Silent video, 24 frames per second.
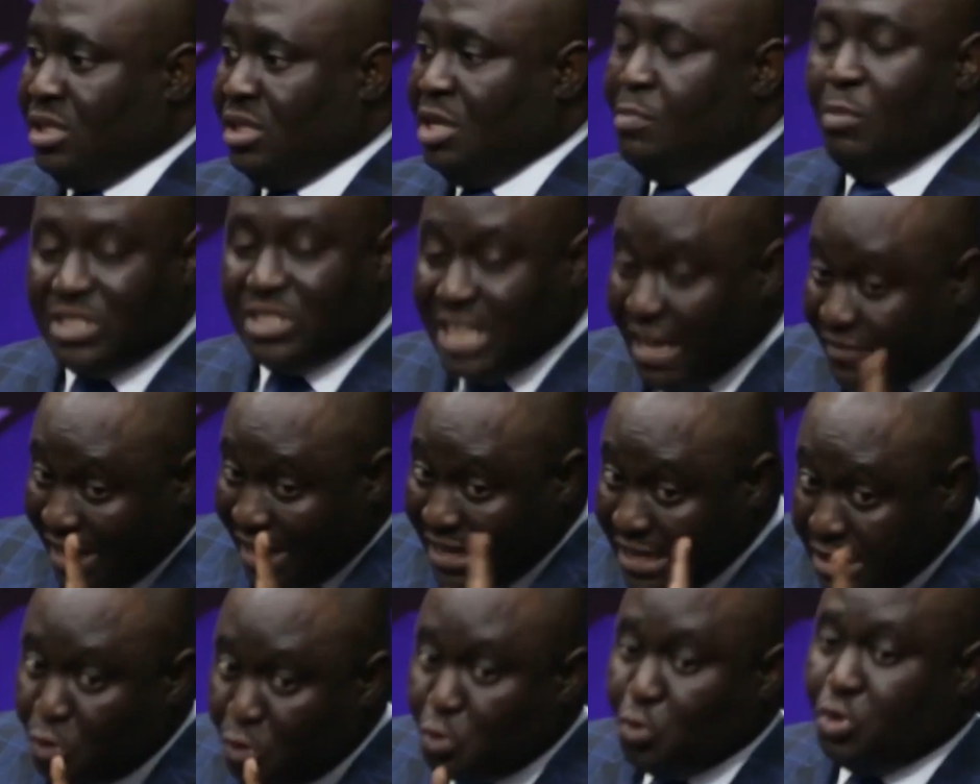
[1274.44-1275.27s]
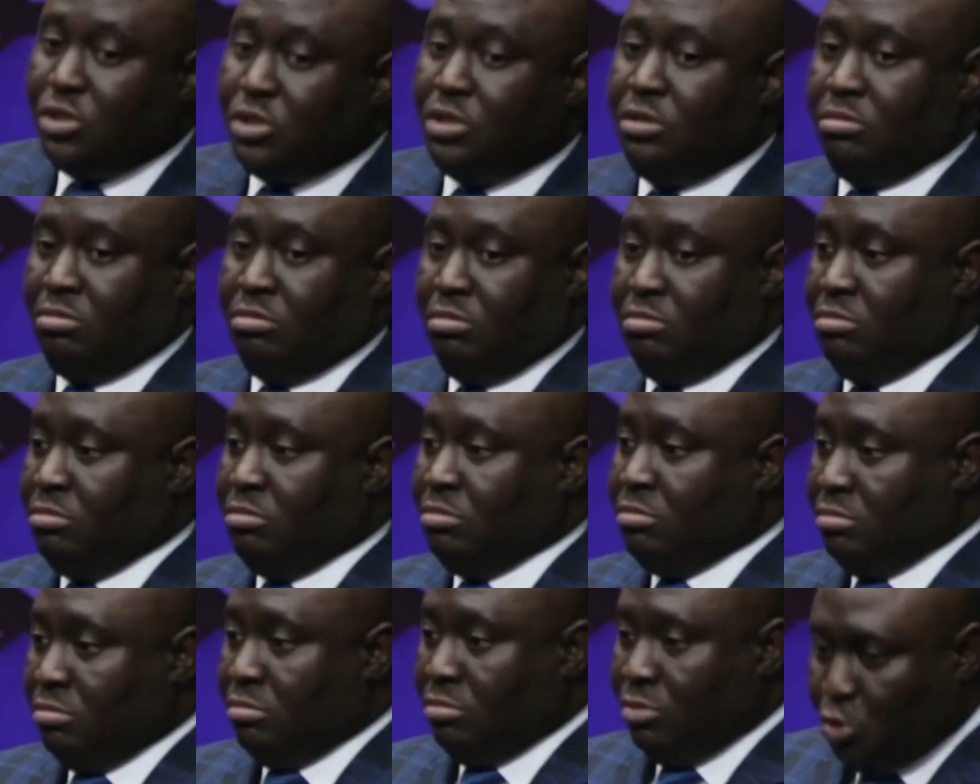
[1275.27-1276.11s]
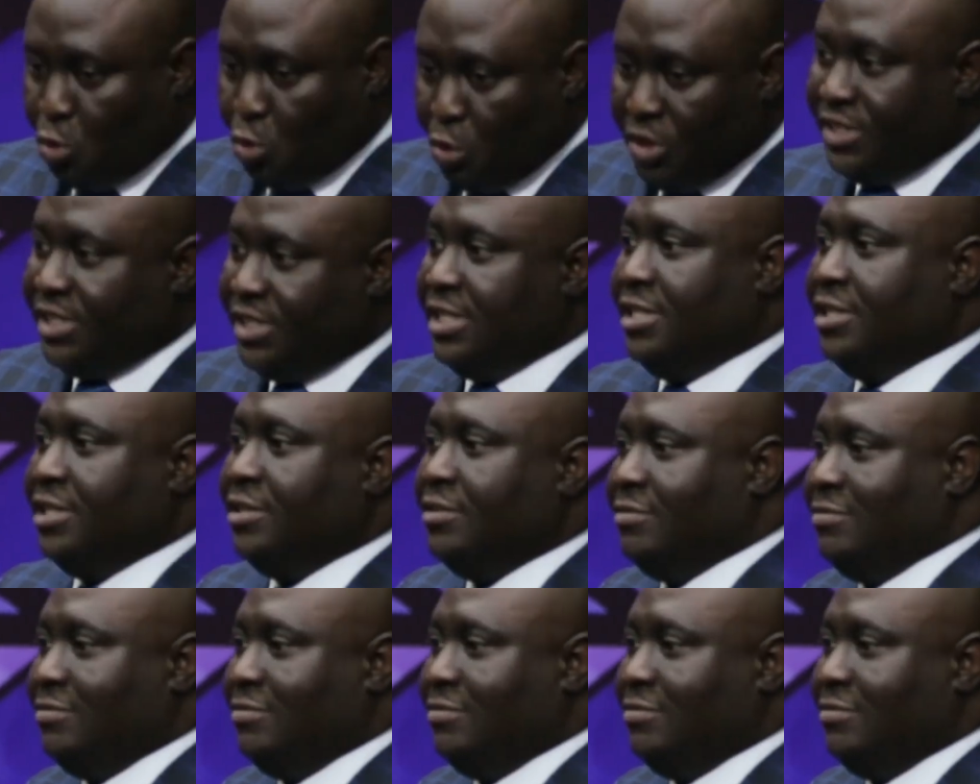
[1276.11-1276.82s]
He must have had issues sowing seed.